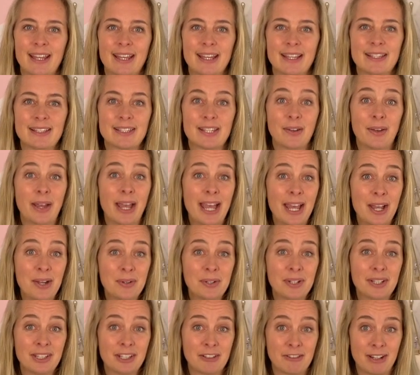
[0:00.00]
So how
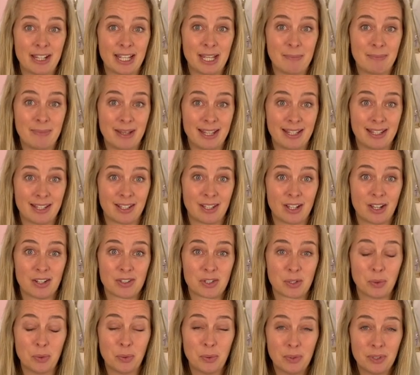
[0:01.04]
can the Cricut Maker
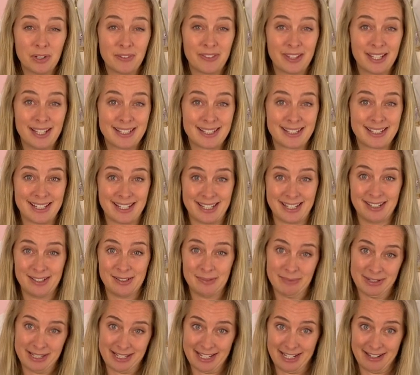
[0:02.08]
cut all of these additional
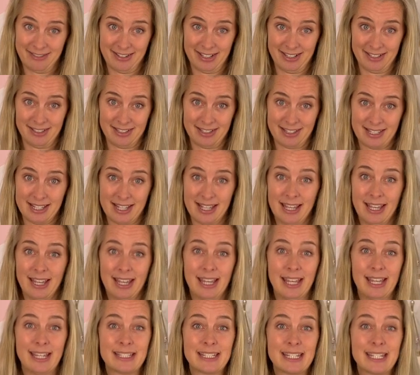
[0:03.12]
materials?
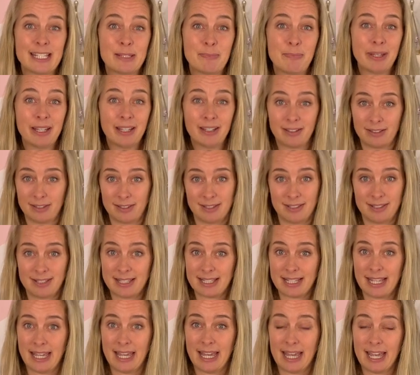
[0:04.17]
It is because
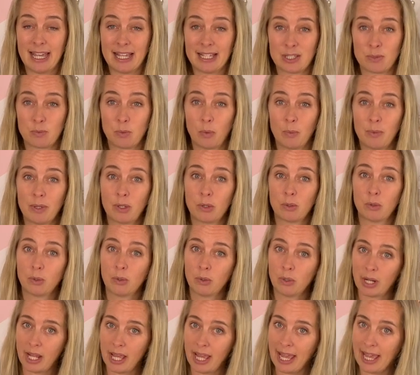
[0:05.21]
it has what we
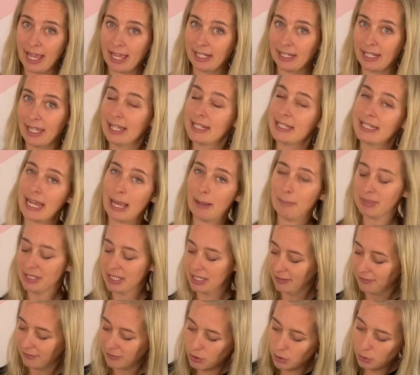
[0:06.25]
call an
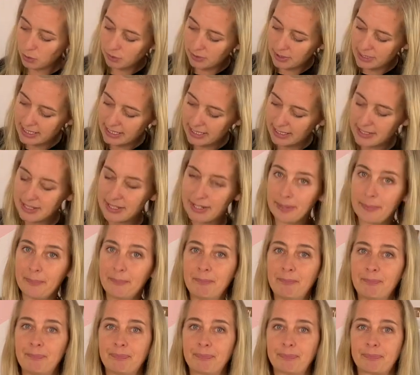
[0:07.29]
adaptive tool system.
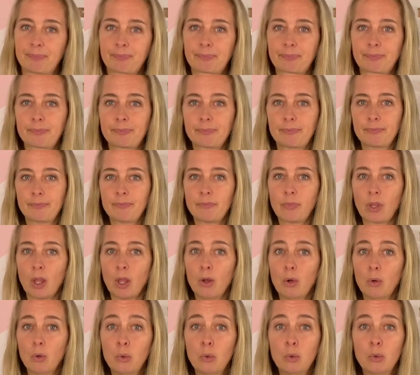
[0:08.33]

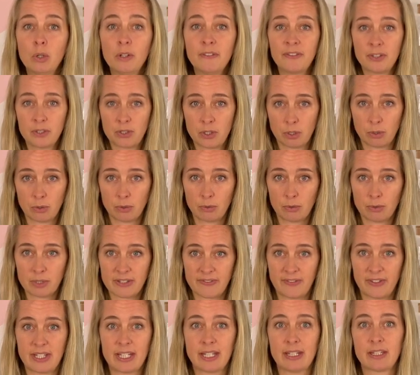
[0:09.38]
All of the tools
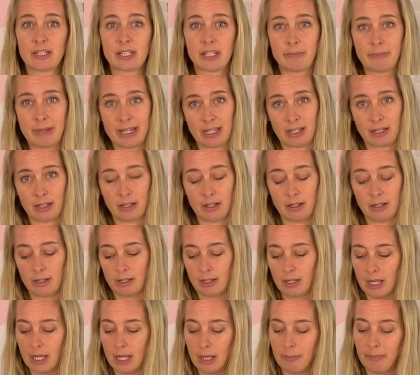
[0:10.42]
fit into the Maker,
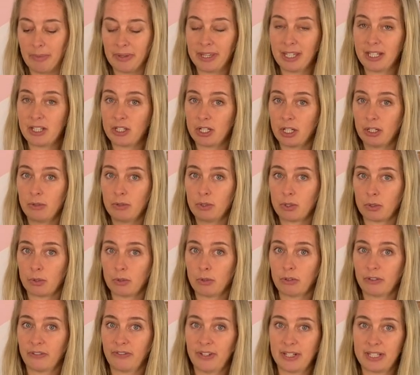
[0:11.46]
but they don't
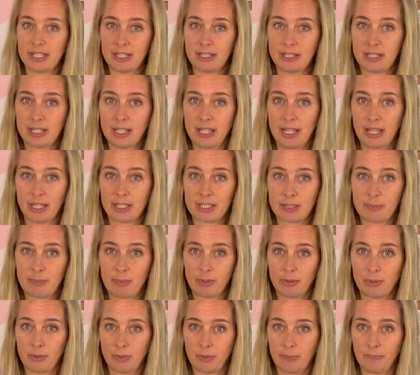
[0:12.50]
all fit into the
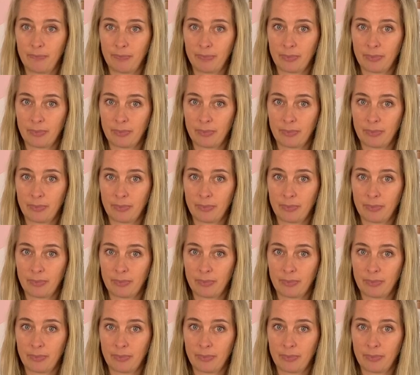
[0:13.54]
Explorer.